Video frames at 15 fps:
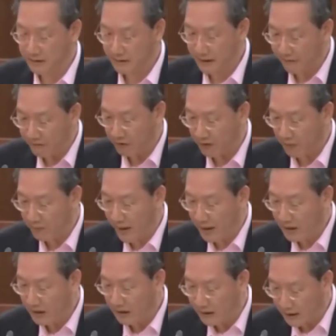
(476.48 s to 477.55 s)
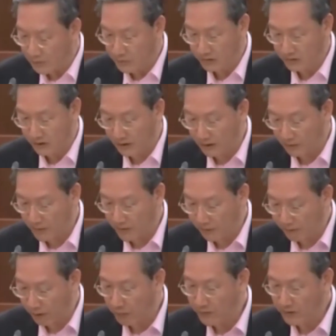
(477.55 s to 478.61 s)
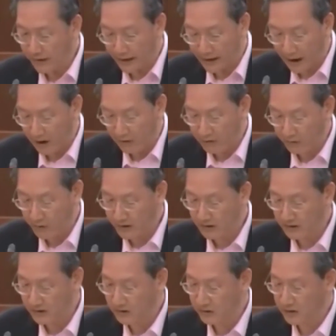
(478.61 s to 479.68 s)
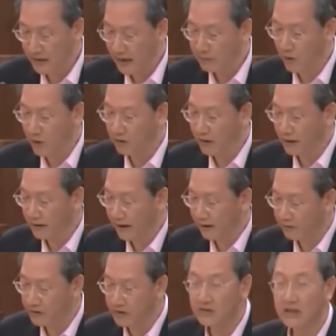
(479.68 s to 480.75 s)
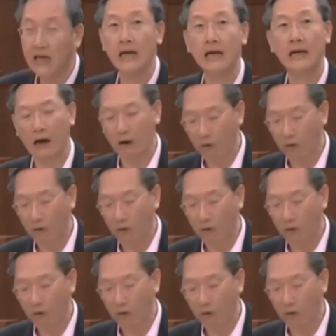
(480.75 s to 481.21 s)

that of the many neighbors, uh, former and current residents of Kampong Glam areas, are